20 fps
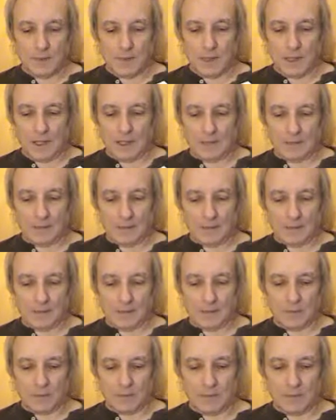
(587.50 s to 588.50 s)
And
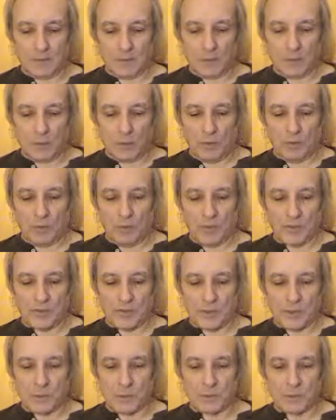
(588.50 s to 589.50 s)
we've got a
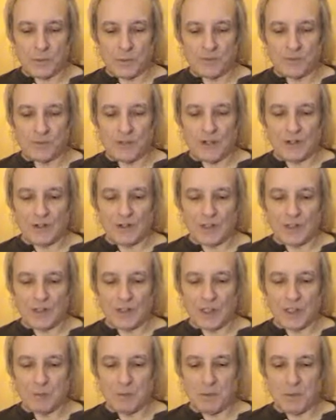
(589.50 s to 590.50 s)
sequence of
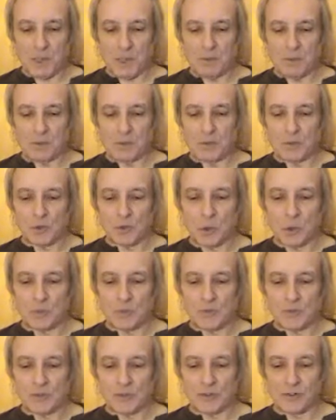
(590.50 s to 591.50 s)
verses coming up to do
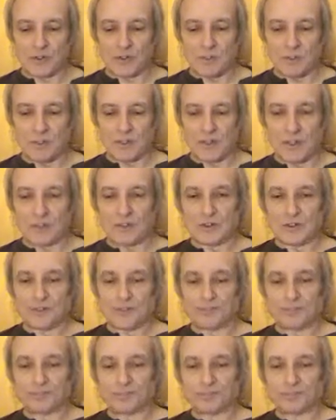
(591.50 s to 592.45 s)
with discrimination.